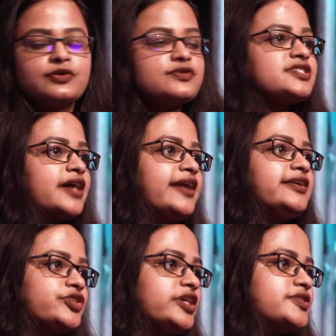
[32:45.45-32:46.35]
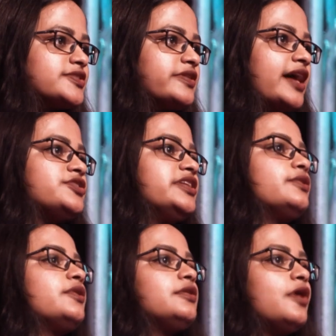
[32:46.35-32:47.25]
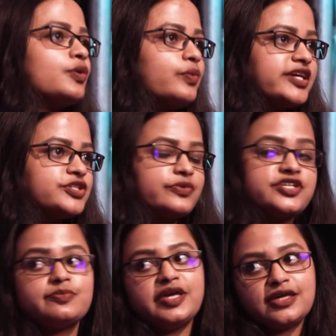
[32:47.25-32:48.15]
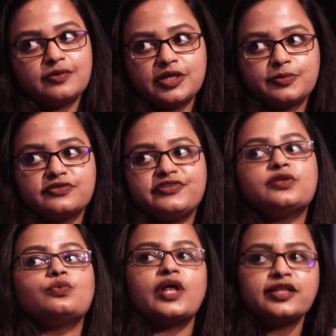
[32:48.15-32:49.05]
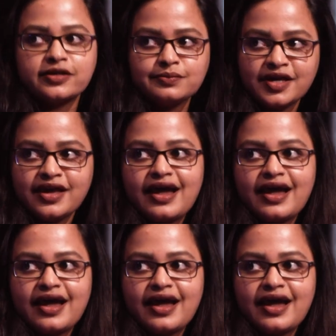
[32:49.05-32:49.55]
Those tiny changes could actually go a long way towards making people feel welcome,